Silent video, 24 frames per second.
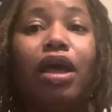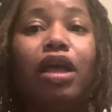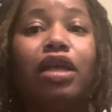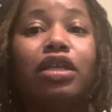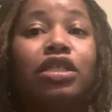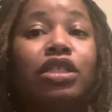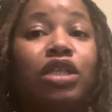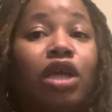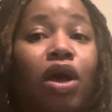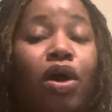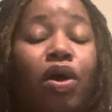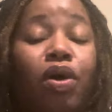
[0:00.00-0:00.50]

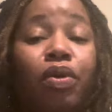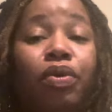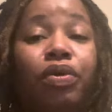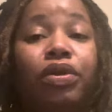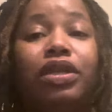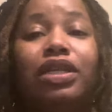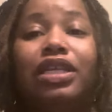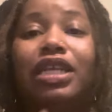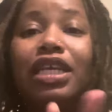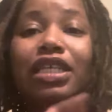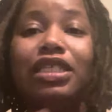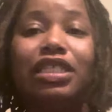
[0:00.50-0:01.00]
So
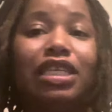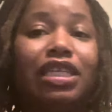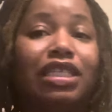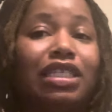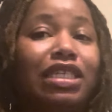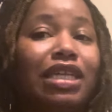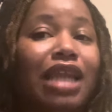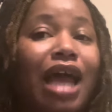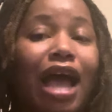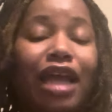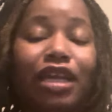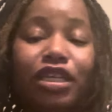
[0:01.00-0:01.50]
this does
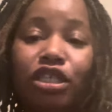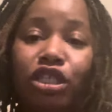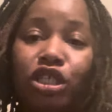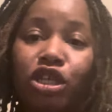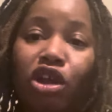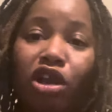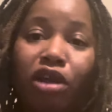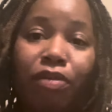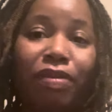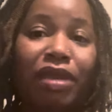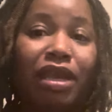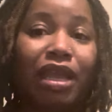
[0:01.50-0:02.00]
not
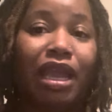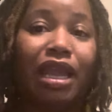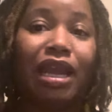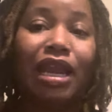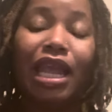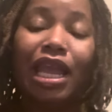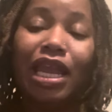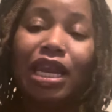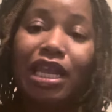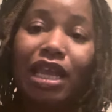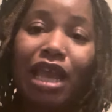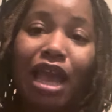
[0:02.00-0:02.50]
deter me in
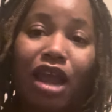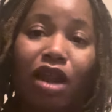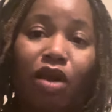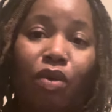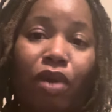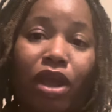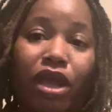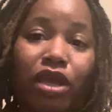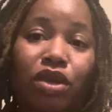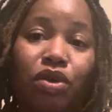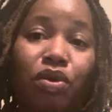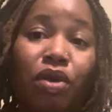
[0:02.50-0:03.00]
any kind of
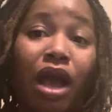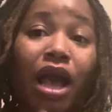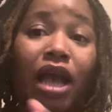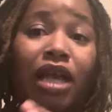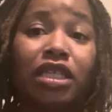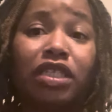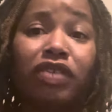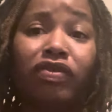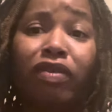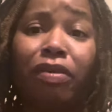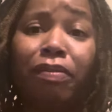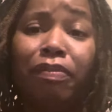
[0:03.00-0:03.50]
way, you
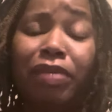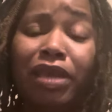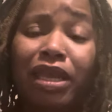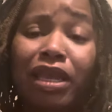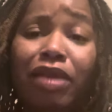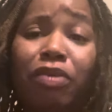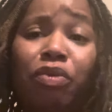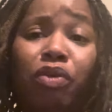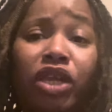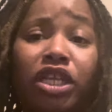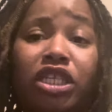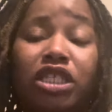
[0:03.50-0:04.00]
guys, from me
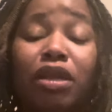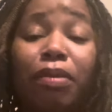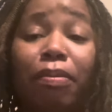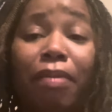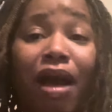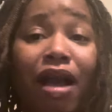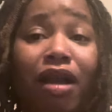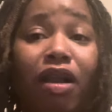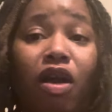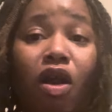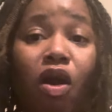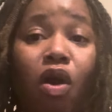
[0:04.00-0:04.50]
reaching
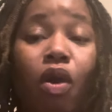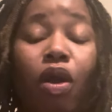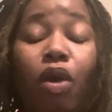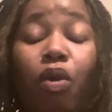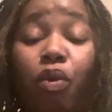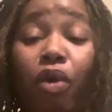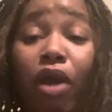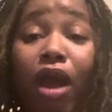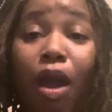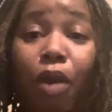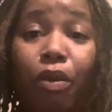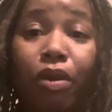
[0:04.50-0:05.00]
my goal and
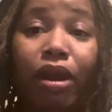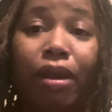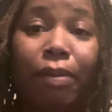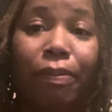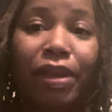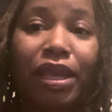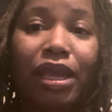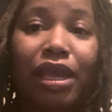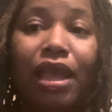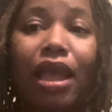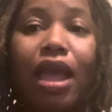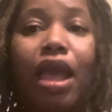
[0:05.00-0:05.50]
where I want to
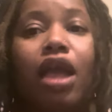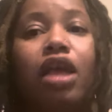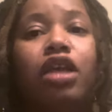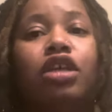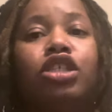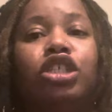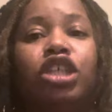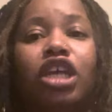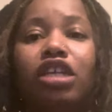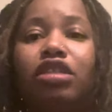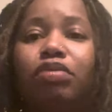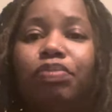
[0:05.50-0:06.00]
be.
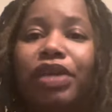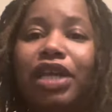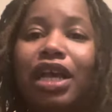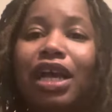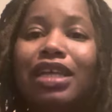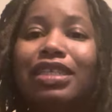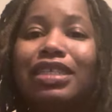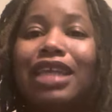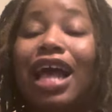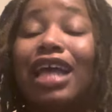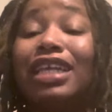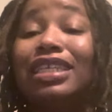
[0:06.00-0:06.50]
Just
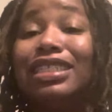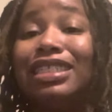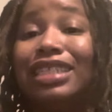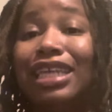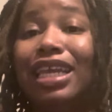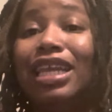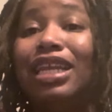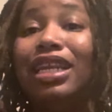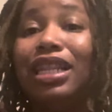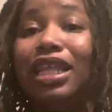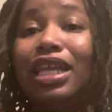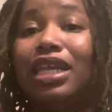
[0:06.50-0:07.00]
because I've
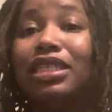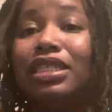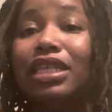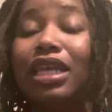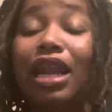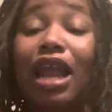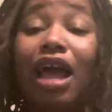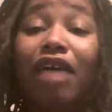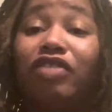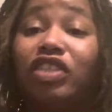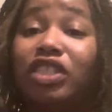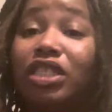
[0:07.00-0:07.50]
seen this,
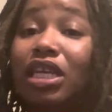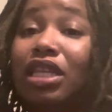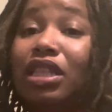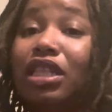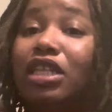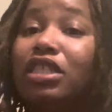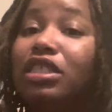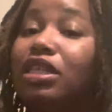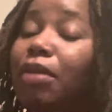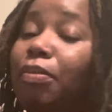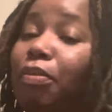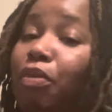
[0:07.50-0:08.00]
and I've seen
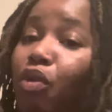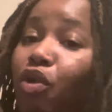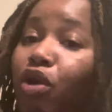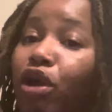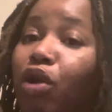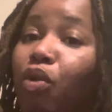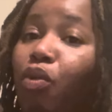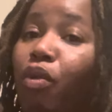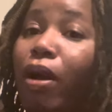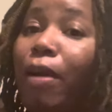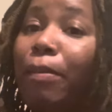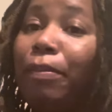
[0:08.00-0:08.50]
this in more
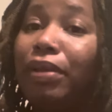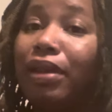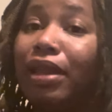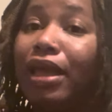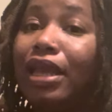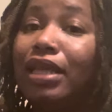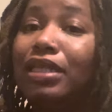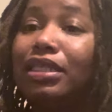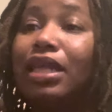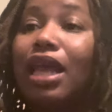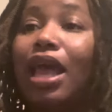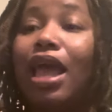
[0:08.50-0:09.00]
than one
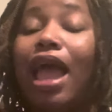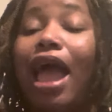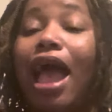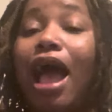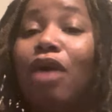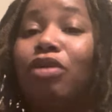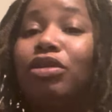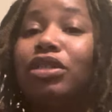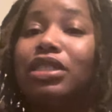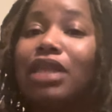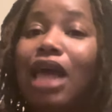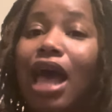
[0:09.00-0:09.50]
place
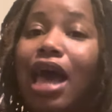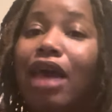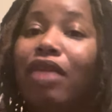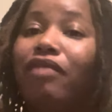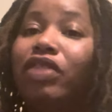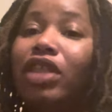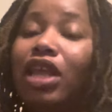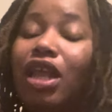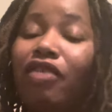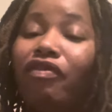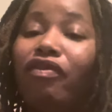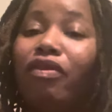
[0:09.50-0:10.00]
outside of
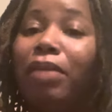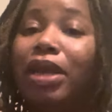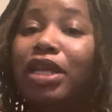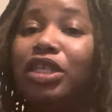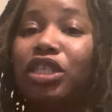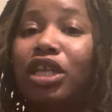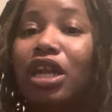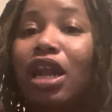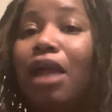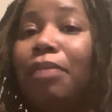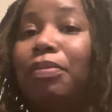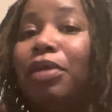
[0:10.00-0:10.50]
the
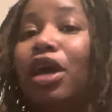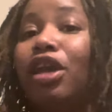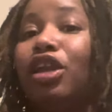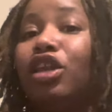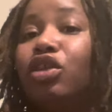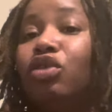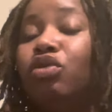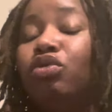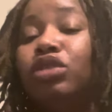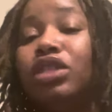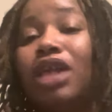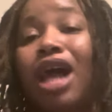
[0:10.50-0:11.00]
information that I'm going
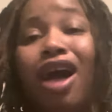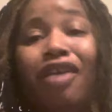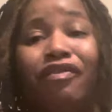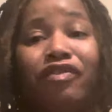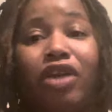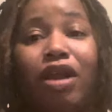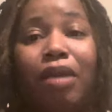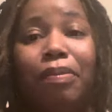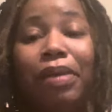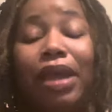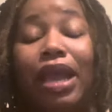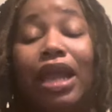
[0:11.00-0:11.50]
to use off of
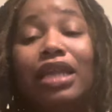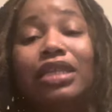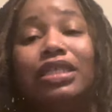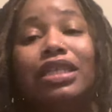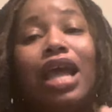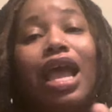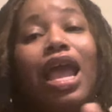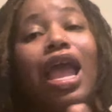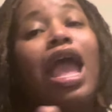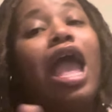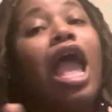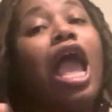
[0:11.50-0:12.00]
her page.
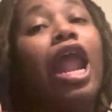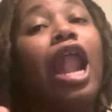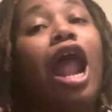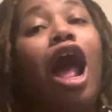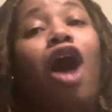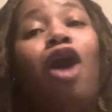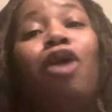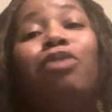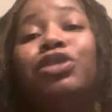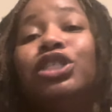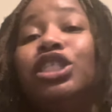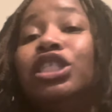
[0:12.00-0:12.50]
And I
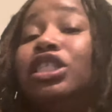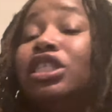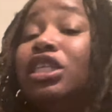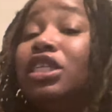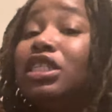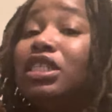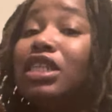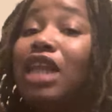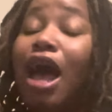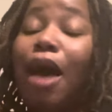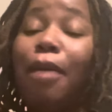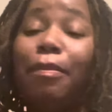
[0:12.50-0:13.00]
hope she
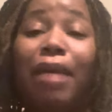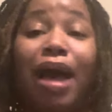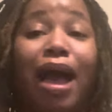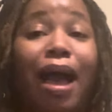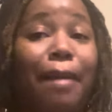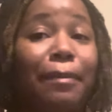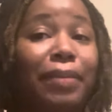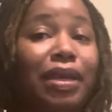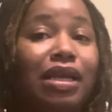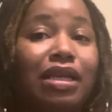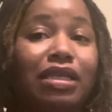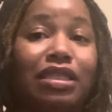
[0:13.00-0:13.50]
does not
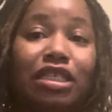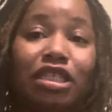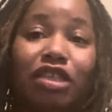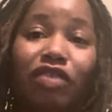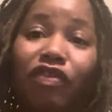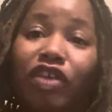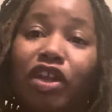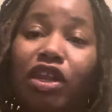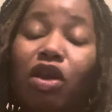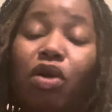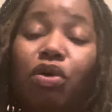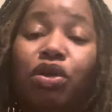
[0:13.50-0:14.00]
mind, because this
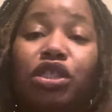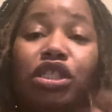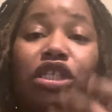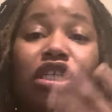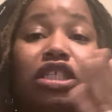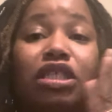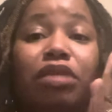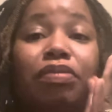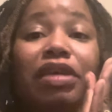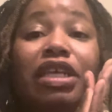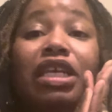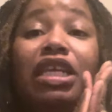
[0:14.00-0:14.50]
video is
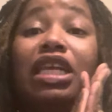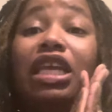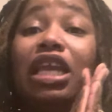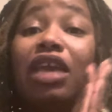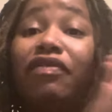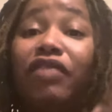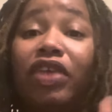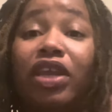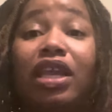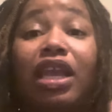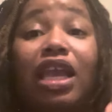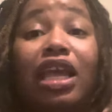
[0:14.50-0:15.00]
just me
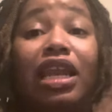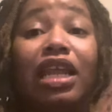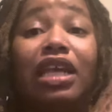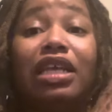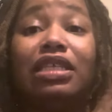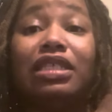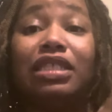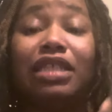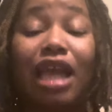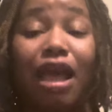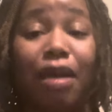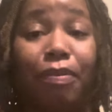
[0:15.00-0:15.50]
giving an
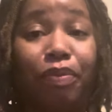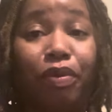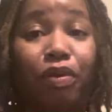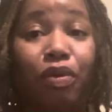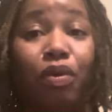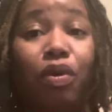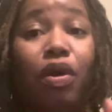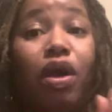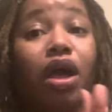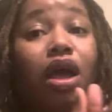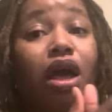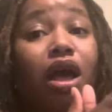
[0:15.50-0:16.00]

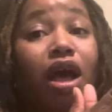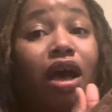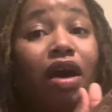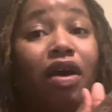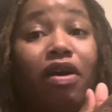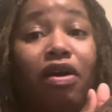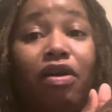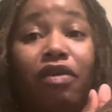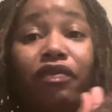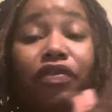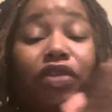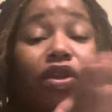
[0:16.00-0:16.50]
example
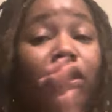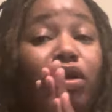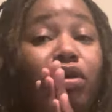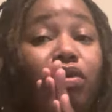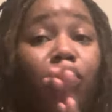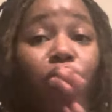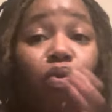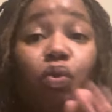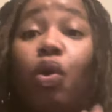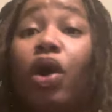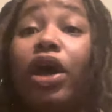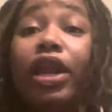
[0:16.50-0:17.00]
of
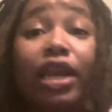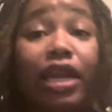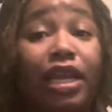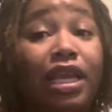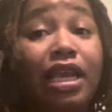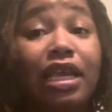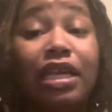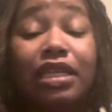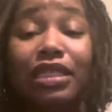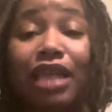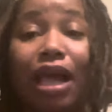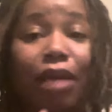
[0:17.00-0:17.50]
what it
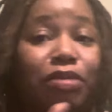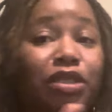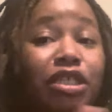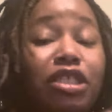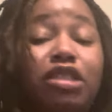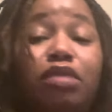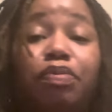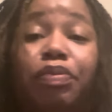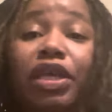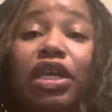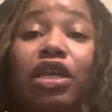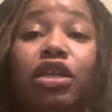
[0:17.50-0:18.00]
is. I'm just
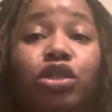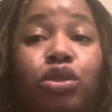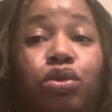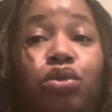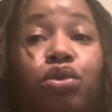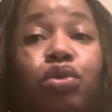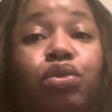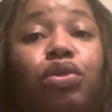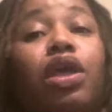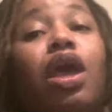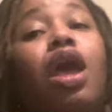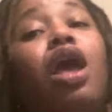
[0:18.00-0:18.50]
speaking
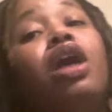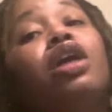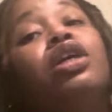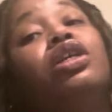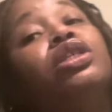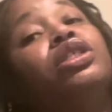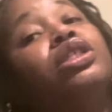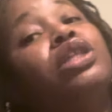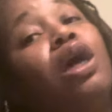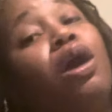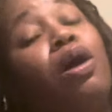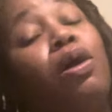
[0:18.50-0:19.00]
truth.
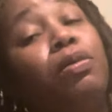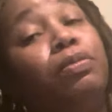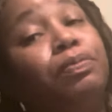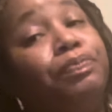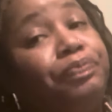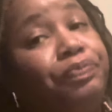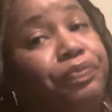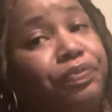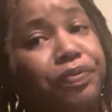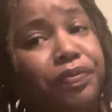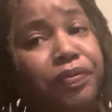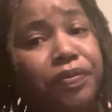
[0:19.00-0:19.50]
So,
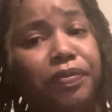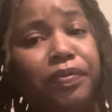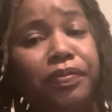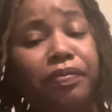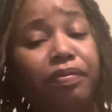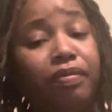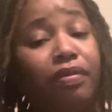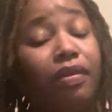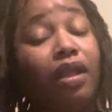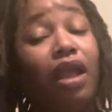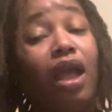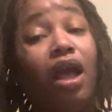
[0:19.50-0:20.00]

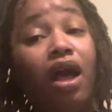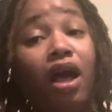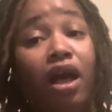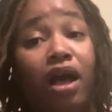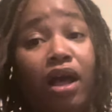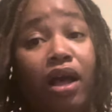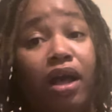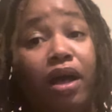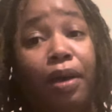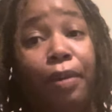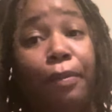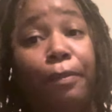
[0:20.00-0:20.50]

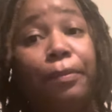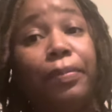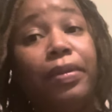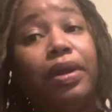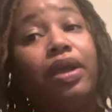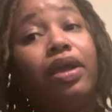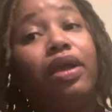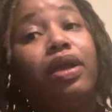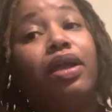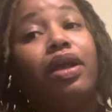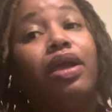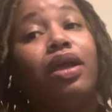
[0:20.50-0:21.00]

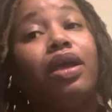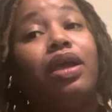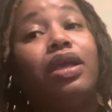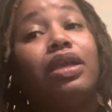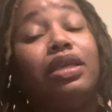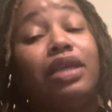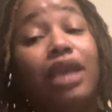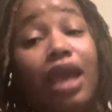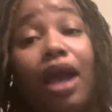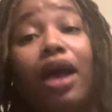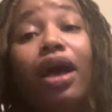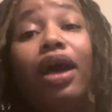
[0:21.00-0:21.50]

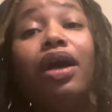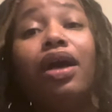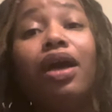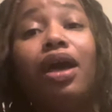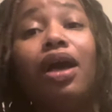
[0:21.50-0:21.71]
yeah.